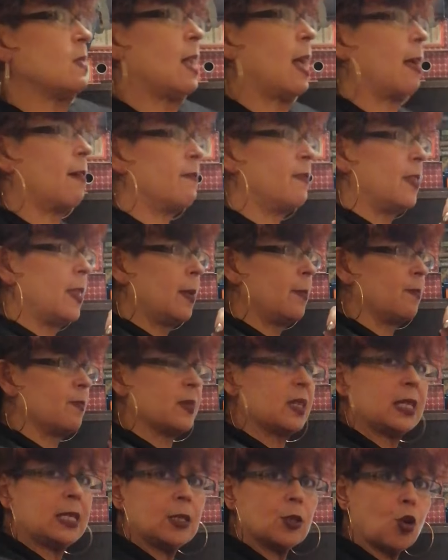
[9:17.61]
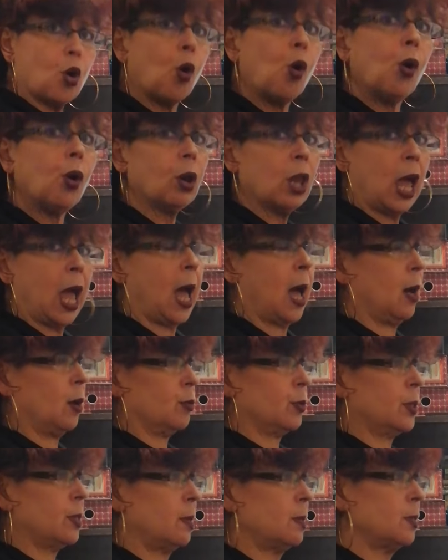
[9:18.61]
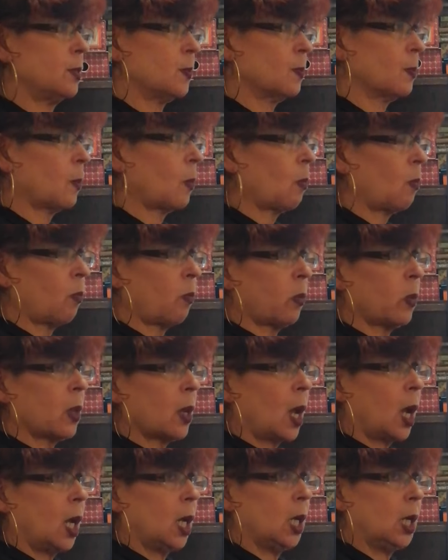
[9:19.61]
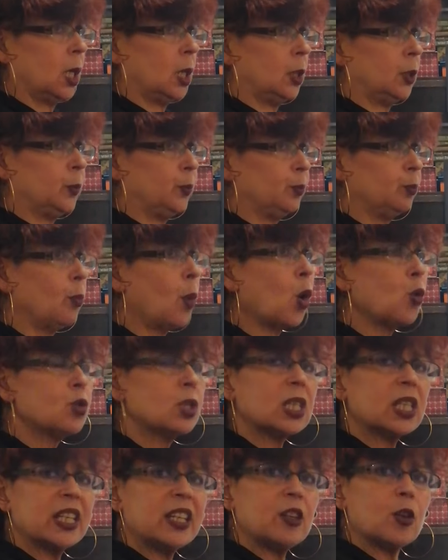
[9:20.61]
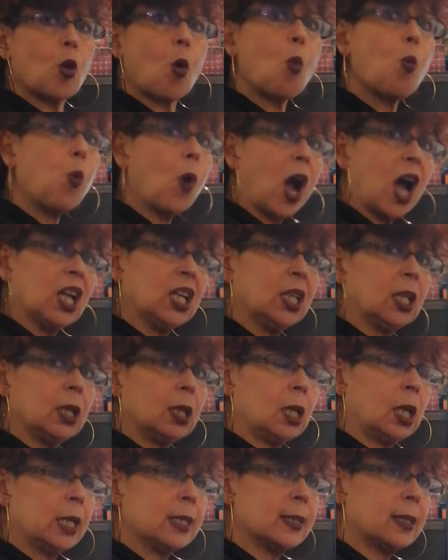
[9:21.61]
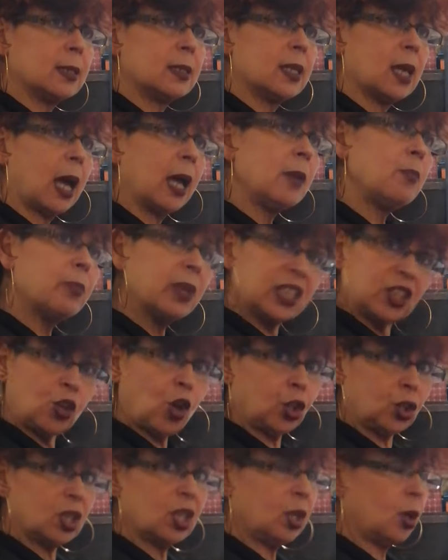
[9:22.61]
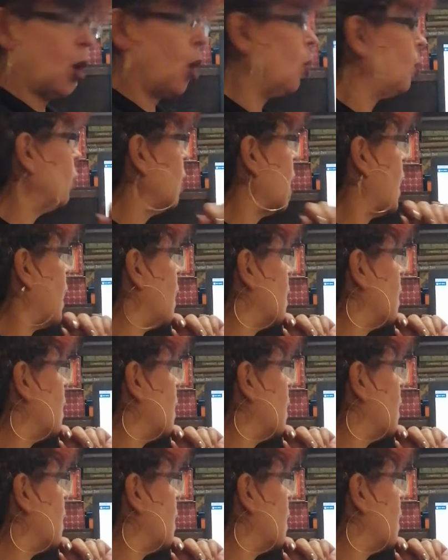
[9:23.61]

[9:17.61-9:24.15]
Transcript: have them in all houses, mostly one at a time, but not in all